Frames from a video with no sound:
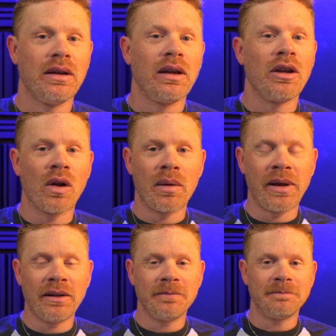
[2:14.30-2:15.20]
You know what I
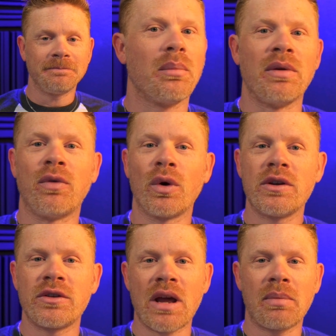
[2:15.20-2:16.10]
mean? Before you
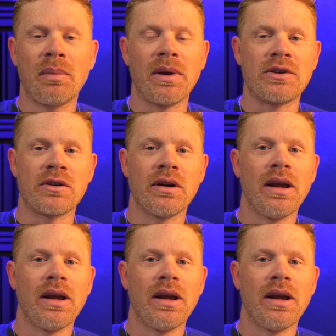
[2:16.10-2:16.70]
snap a picture,